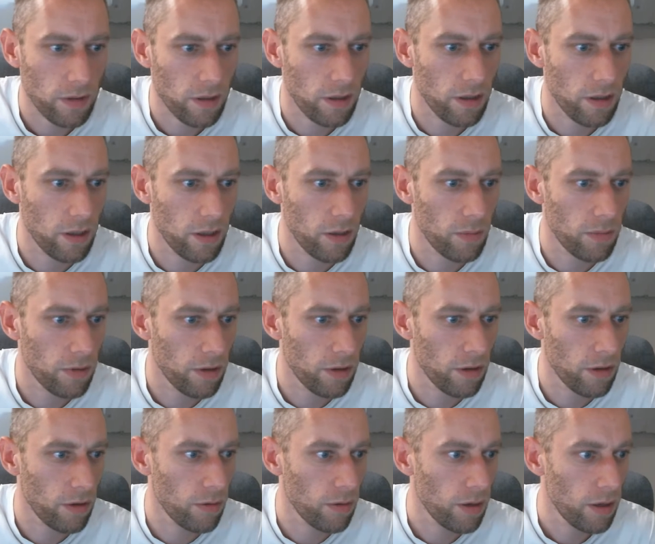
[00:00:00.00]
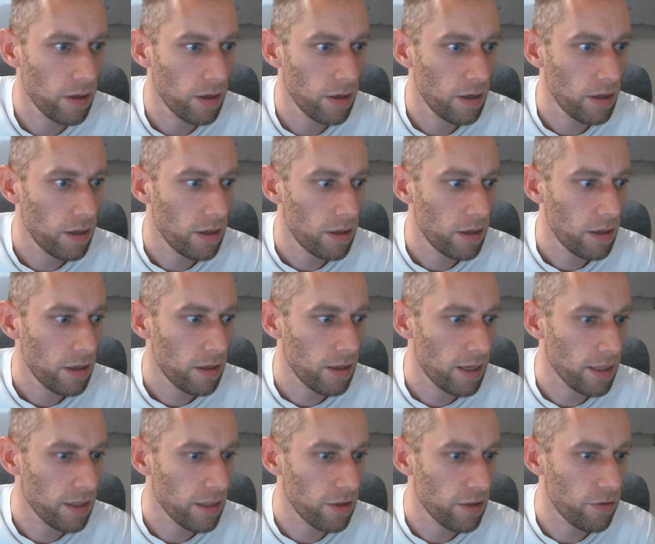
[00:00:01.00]
I hope you
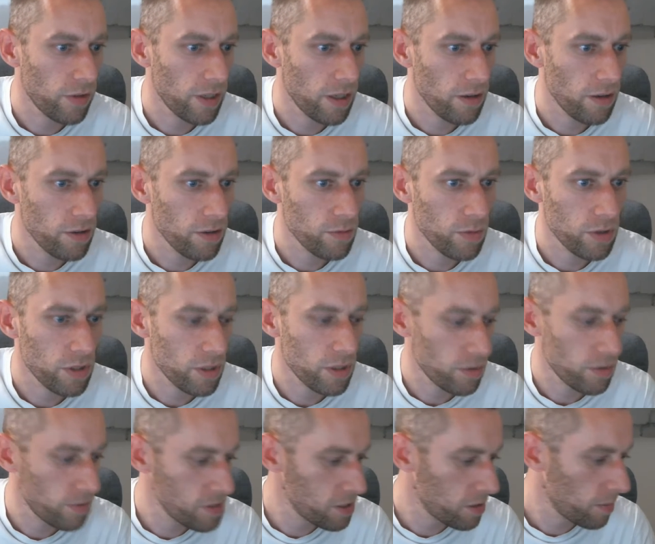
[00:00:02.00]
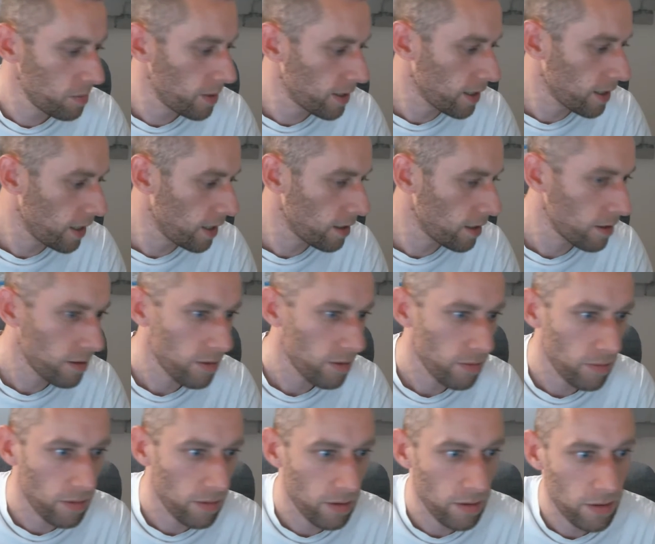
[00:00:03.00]
like this video as much as you reasonably can.
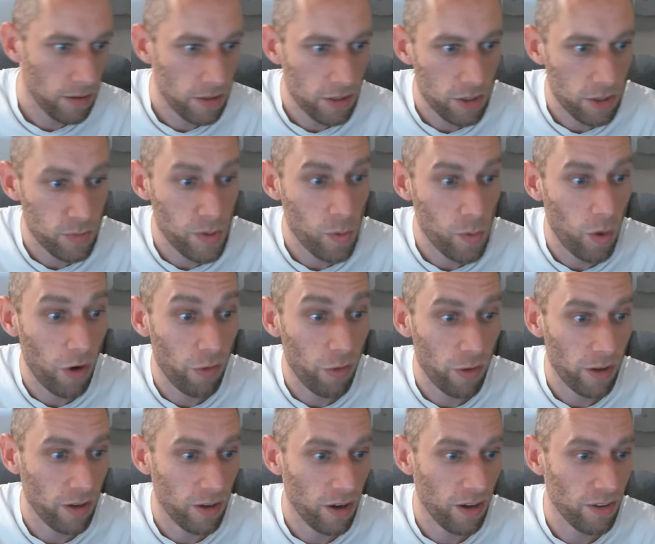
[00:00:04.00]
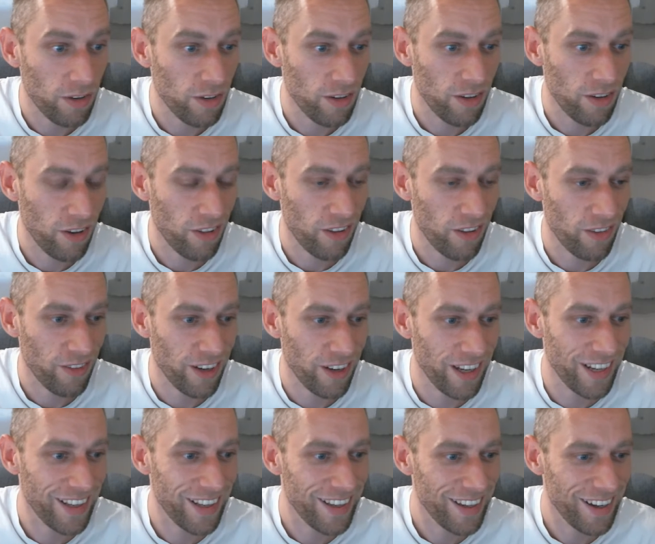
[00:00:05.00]
It's just me waffling on and nothing
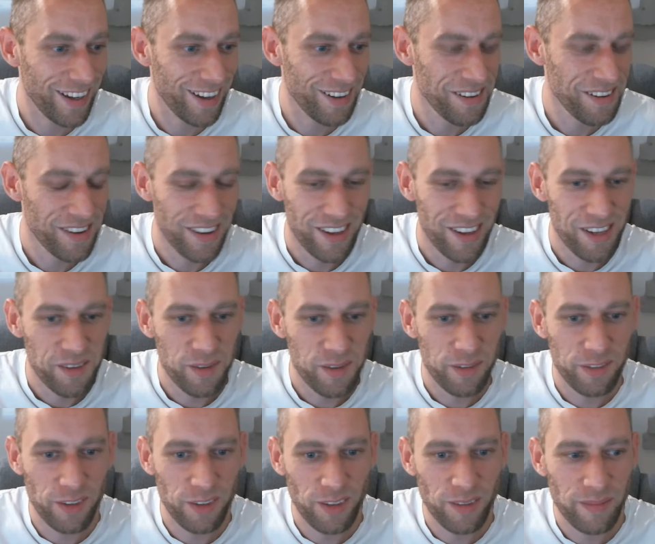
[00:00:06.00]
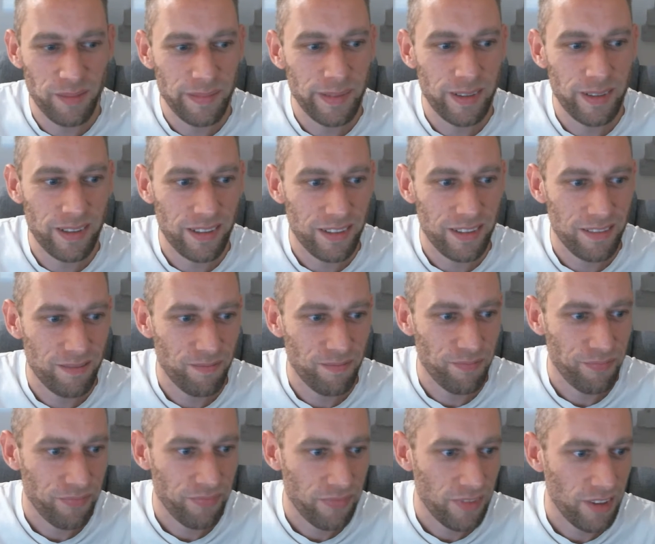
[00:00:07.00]
really fun, but
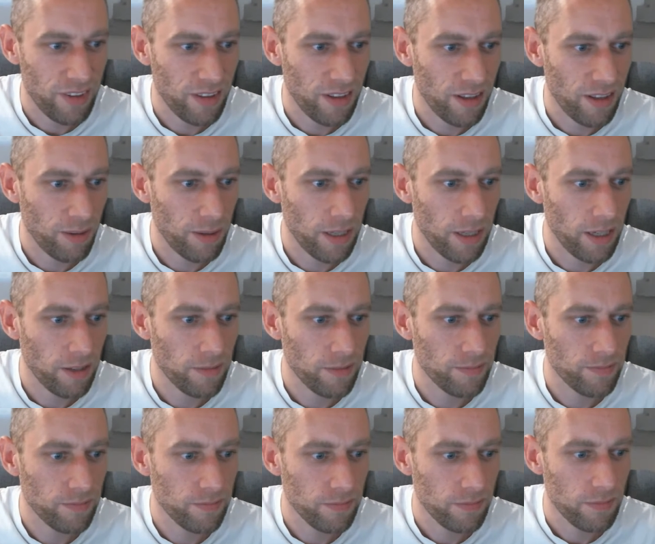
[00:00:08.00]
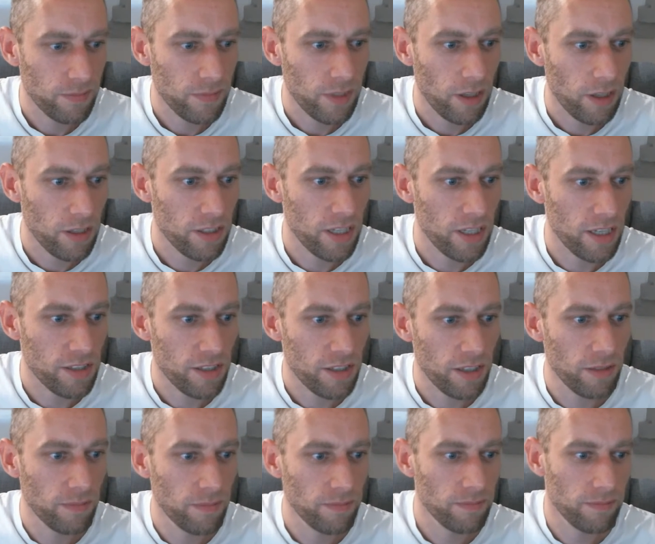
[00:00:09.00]
there we go. Chat
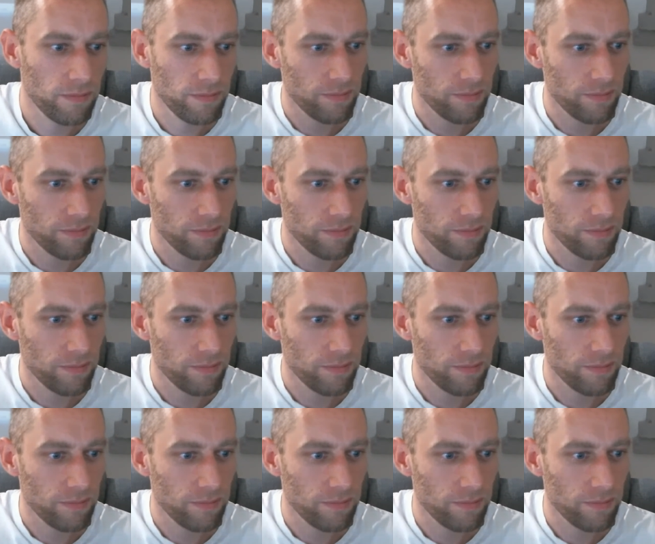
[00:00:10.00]
soon.